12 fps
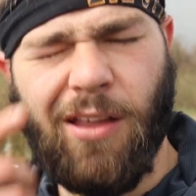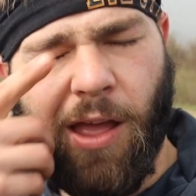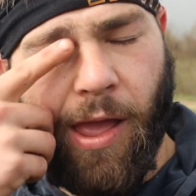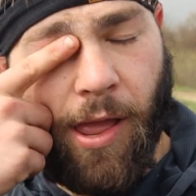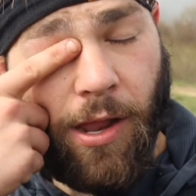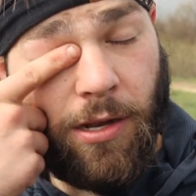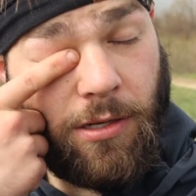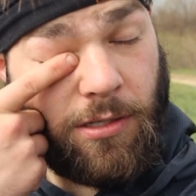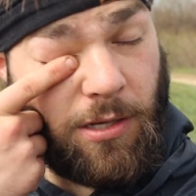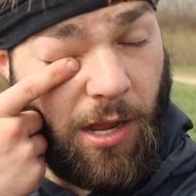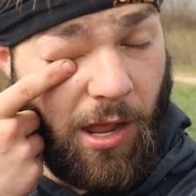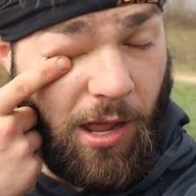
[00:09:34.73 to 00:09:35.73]
and
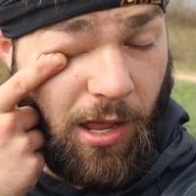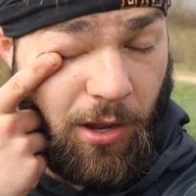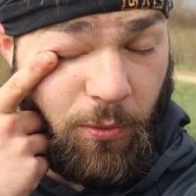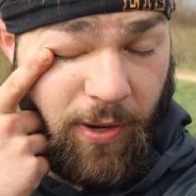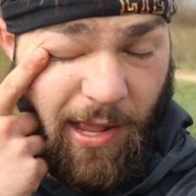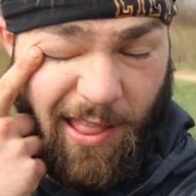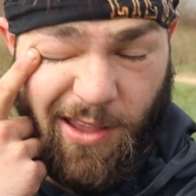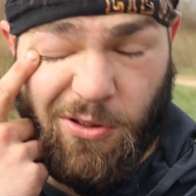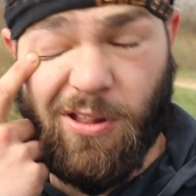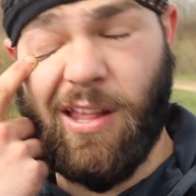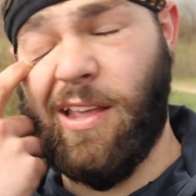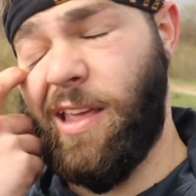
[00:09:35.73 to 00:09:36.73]
uh, we got like
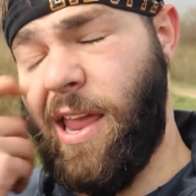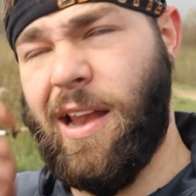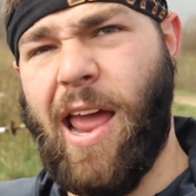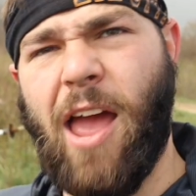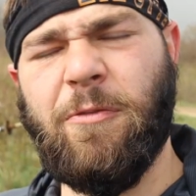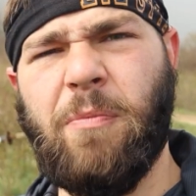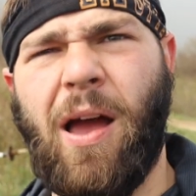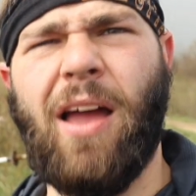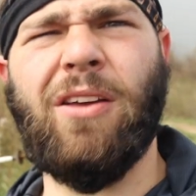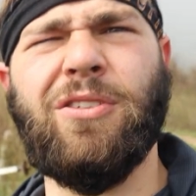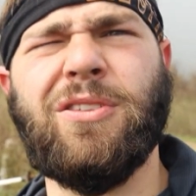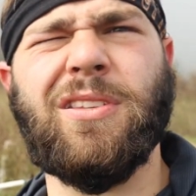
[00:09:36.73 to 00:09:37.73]
only like eight and a half
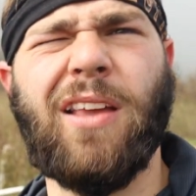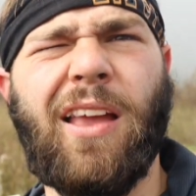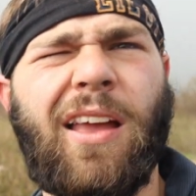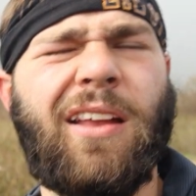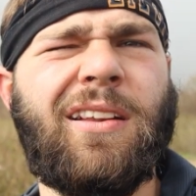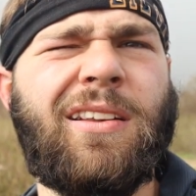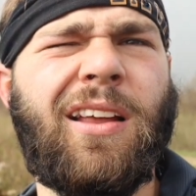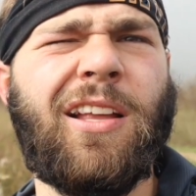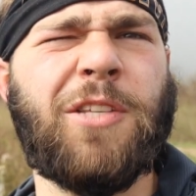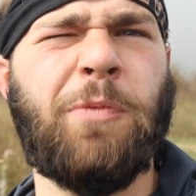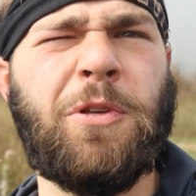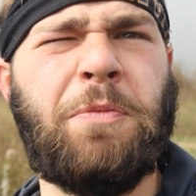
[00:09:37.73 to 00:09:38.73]
miles, and uh,
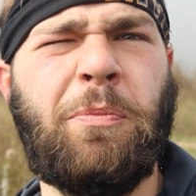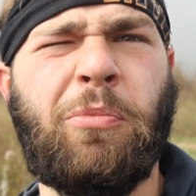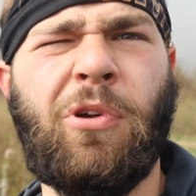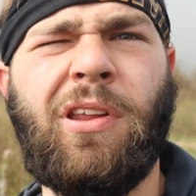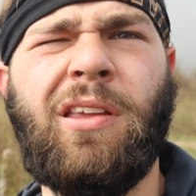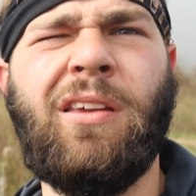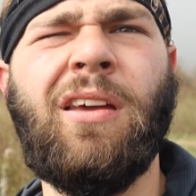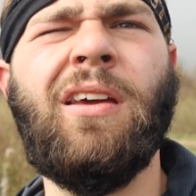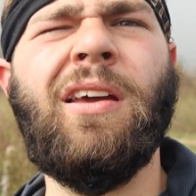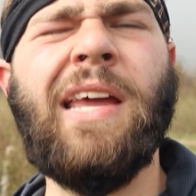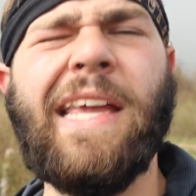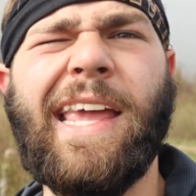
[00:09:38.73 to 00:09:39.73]
supposed to be pretty
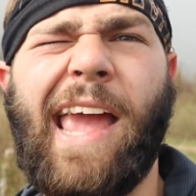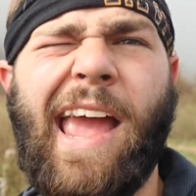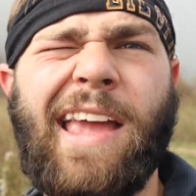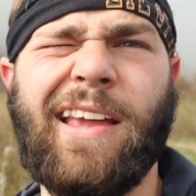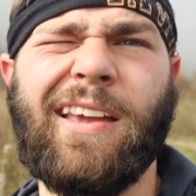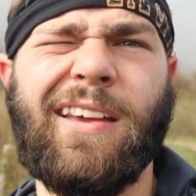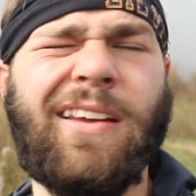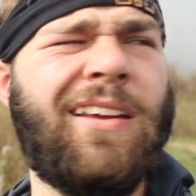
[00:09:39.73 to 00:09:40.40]
cake.